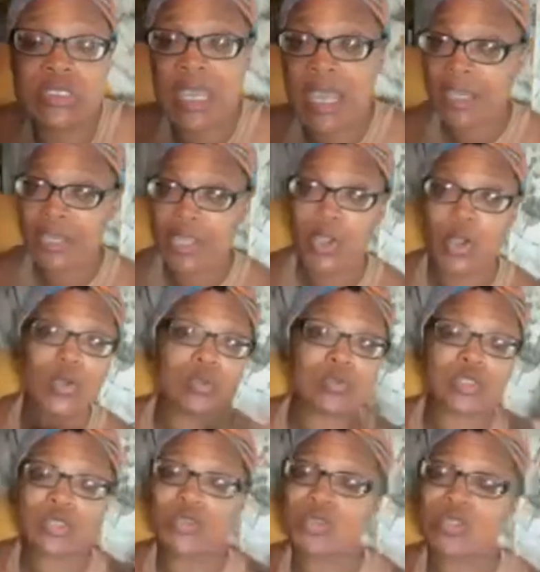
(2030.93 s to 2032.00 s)
Tiny Home
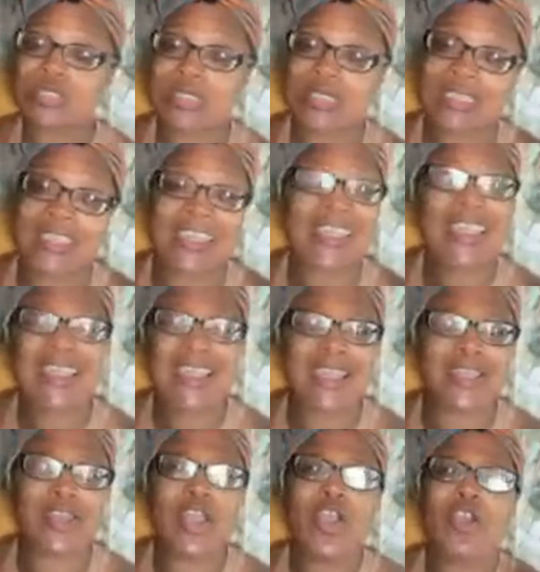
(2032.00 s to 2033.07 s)
Tours
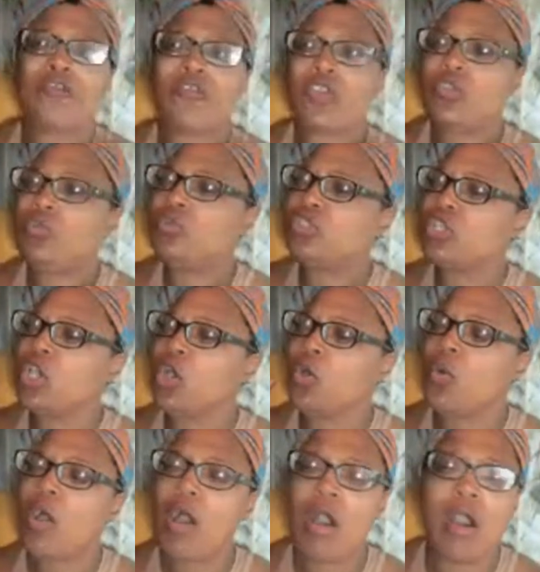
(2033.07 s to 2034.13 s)
again for you to
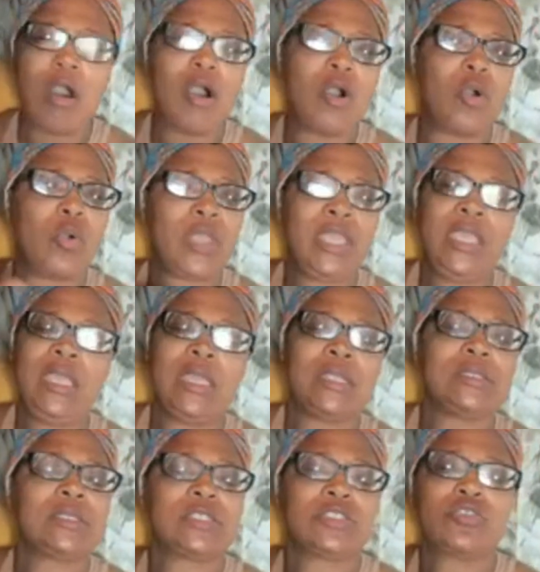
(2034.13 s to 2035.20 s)
go all
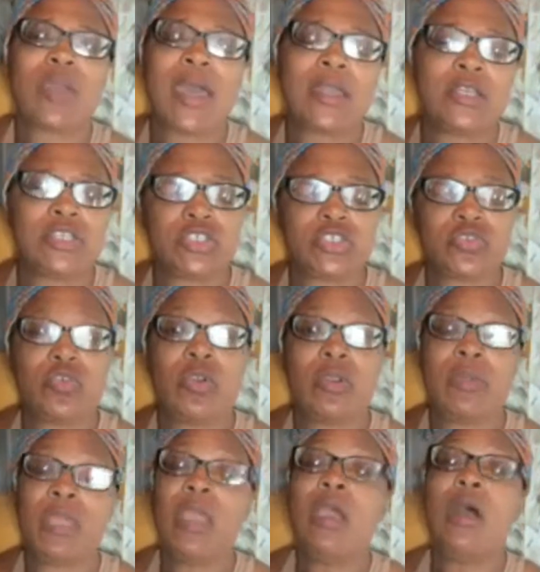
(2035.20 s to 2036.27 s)
in to try to destroy
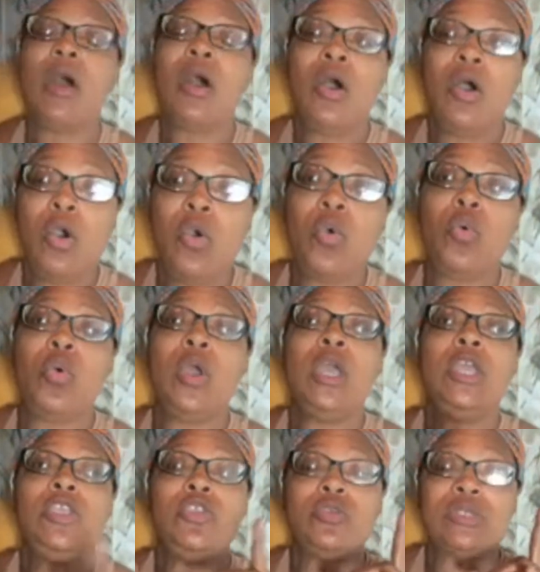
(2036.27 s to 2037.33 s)
me? Oh,
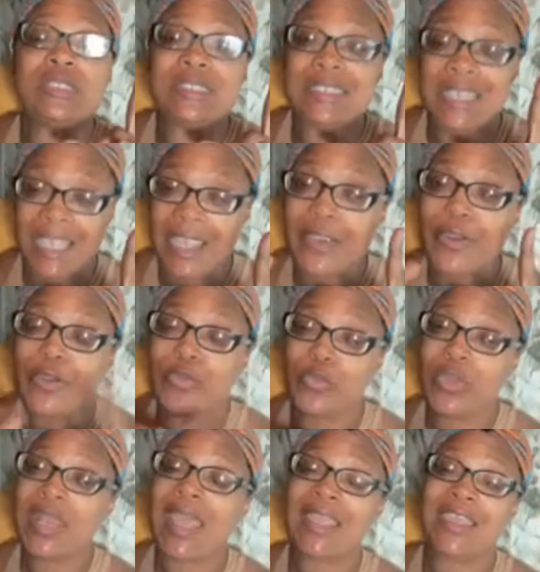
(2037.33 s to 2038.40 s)
you're scared
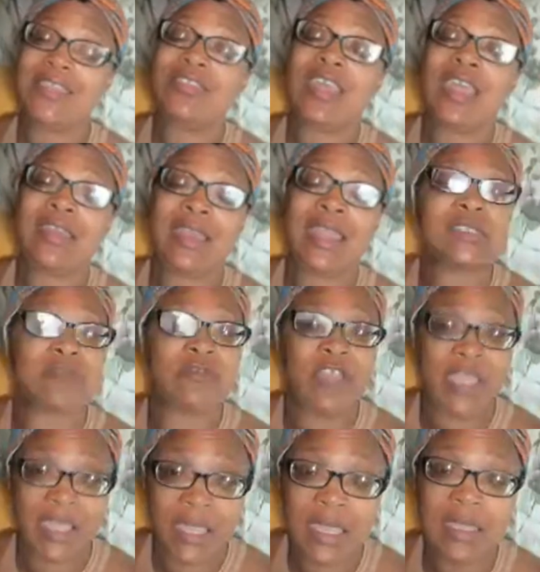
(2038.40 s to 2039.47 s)
when I get that next
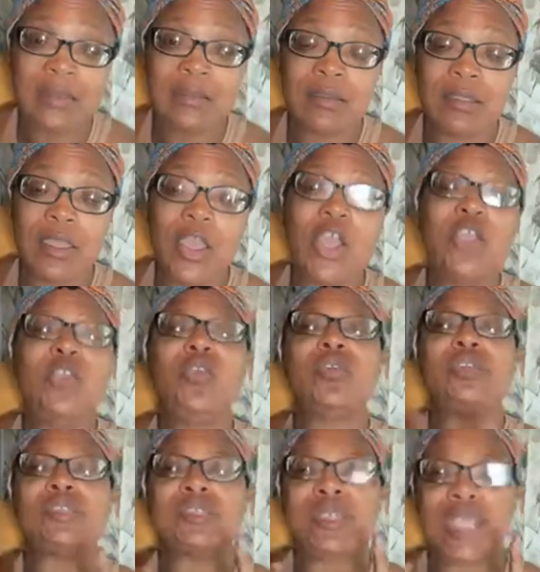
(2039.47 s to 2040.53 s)
van? You're
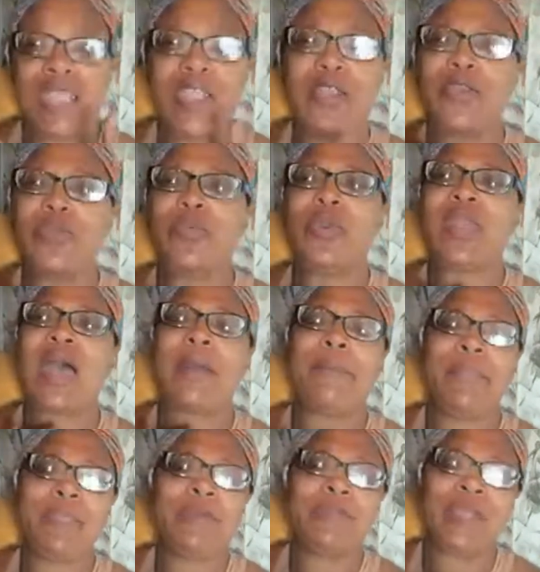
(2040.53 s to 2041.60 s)
scared when I
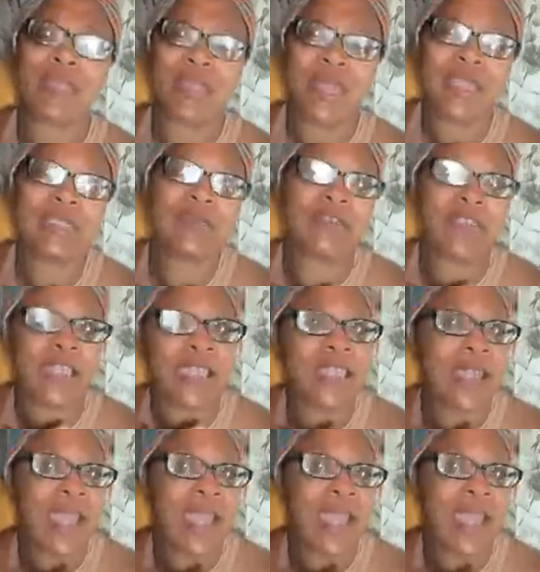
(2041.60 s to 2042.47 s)
build that next van